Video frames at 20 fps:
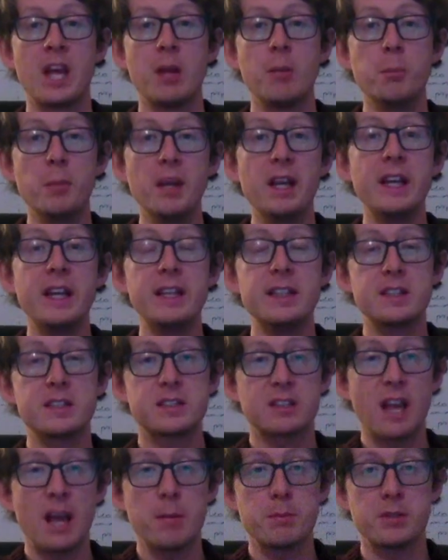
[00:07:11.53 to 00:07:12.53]
Billy the
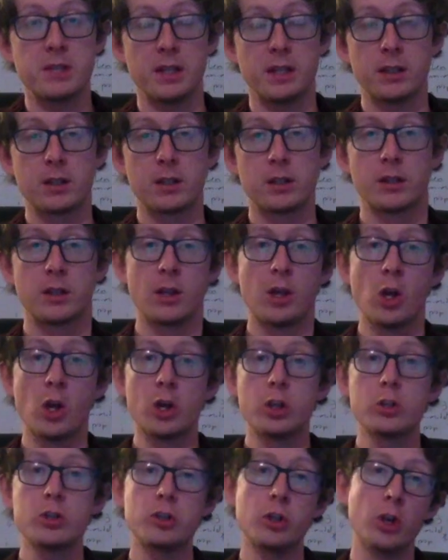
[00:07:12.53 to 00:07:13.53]
skeptic
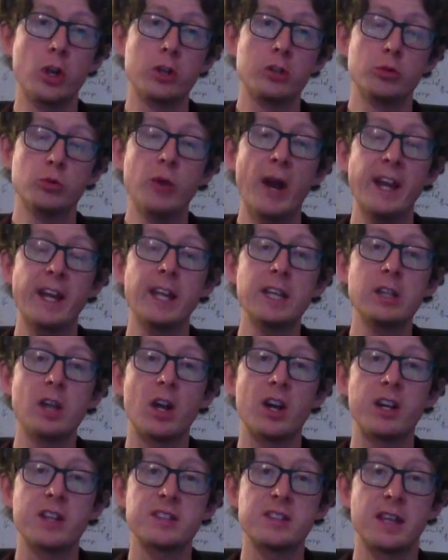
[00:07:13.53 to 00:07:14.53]
should
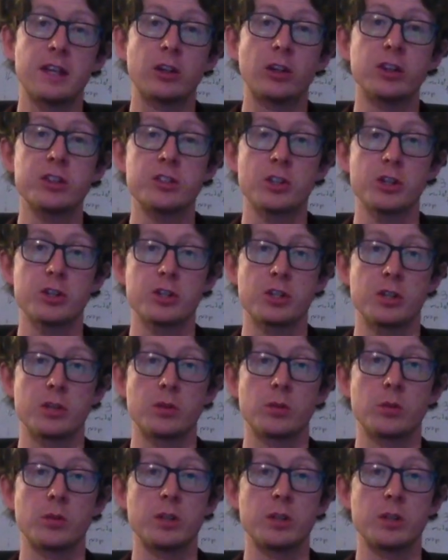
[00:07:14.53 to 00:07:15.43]
recognize that her assertion